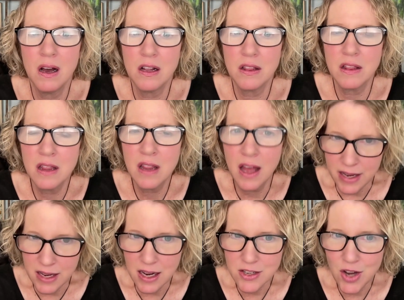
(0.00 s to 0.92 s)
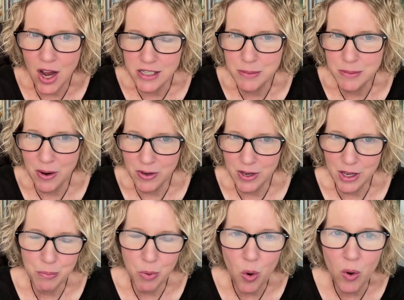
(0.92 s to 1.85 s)
like I talked about
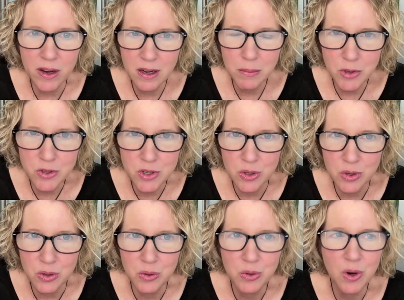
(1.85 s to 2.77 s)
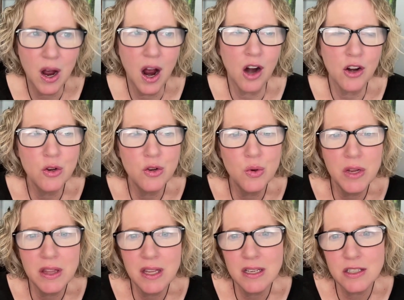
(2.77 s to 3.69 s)
in point number 2, are you
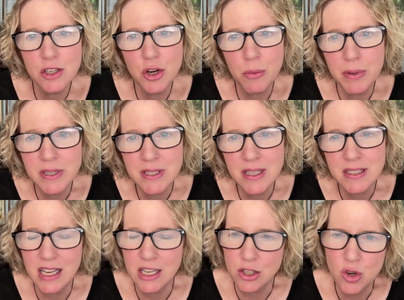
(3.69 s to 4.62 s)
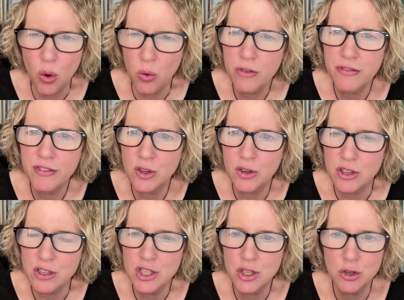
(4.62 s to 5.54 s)
doing things in your business that don't feel
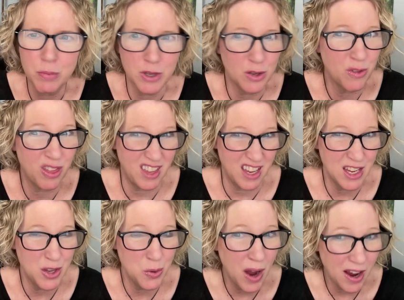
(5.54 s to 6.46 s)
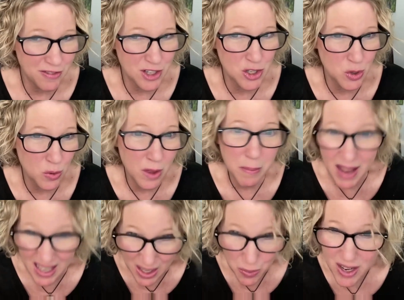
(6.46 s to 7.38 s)
good to you, but you think you have to do them
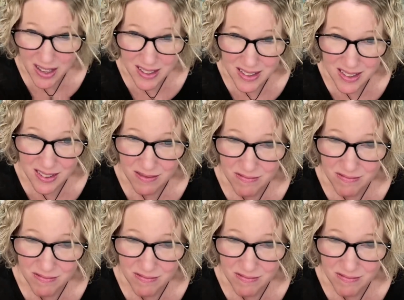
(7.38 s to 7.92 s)
anyways?